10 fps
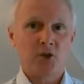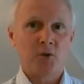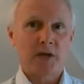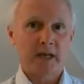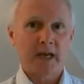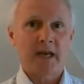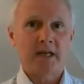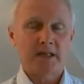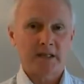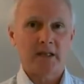
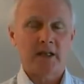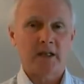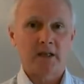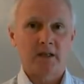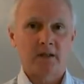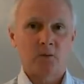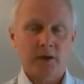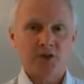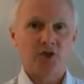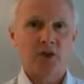FCUKT,
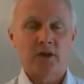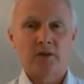which